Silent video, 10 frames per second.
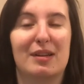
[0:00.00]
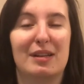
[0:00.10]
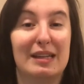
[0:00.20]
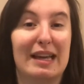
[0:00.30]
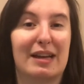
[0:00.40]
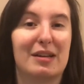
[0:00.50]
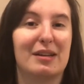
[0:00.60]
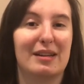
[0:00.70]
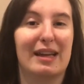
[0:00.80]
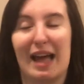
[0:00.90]
Nick
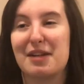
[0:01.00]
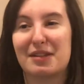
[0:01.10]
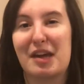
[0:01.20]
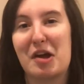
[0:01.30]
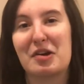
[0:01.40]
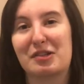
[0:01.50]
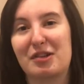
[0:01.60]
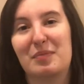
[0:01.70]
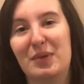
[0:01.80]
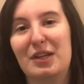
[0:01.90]
as a character
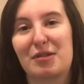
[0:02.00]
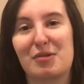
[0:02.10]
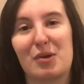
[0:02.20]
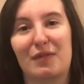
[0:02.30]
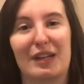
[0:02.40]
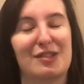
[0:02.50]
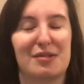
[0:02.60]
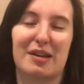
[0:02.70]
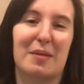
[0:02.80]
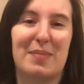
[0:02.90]
being sort of like
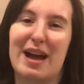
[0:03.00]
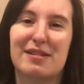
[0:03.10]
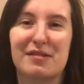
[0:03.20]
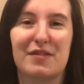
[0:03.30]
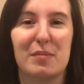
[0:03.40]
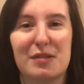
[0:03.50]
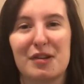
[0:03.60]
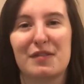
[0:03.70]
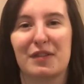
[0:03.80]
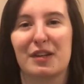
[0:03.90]
just like a passive
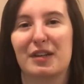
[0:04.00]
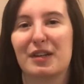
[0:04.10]
observer.